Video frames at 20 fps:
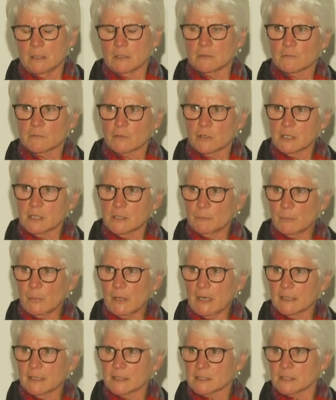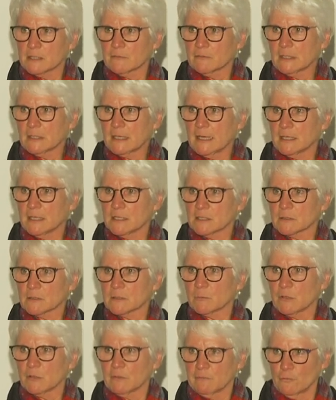you've got to apply 7 days
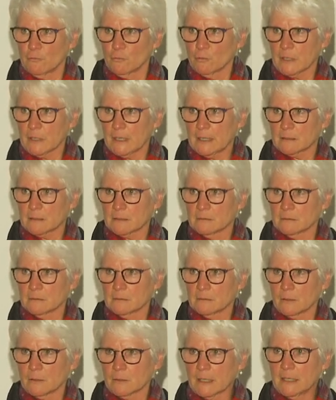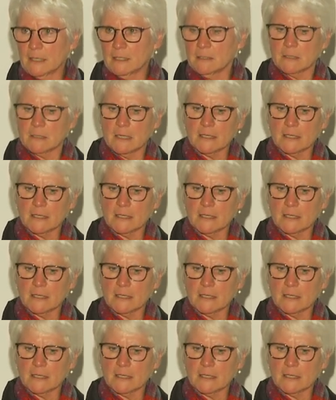before that, okay?